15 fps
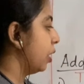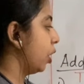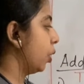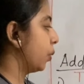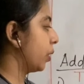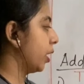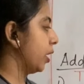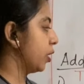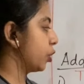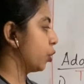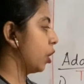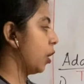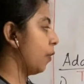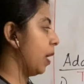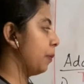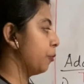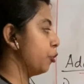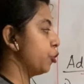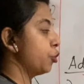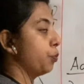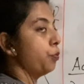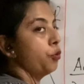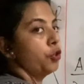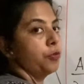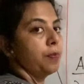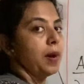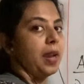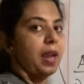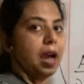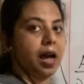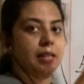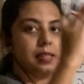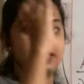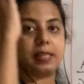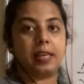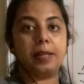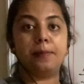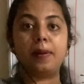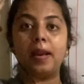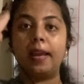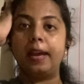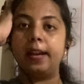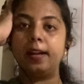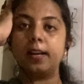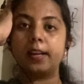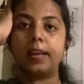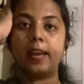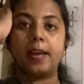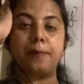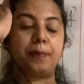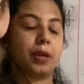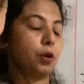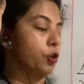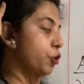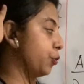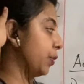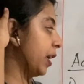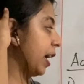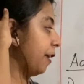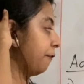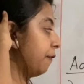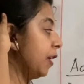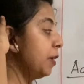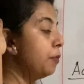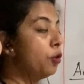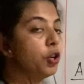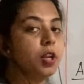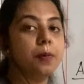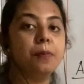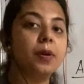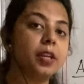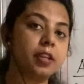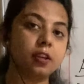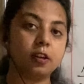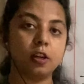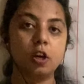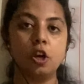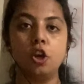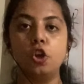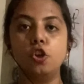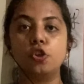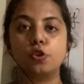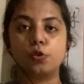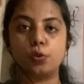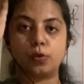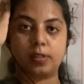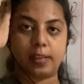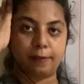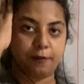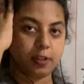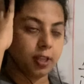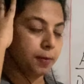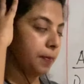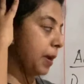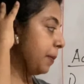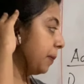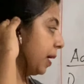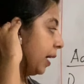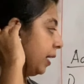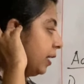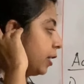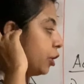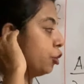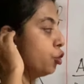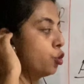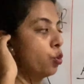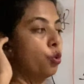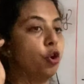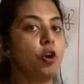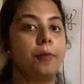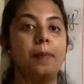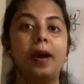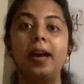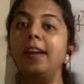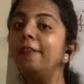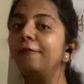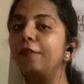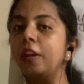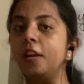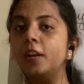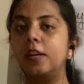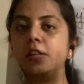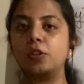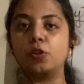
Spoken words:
Okay, so now I'm going to put my answer in my head again because we have one more number here. So 7 in my mind and 2 on my finger.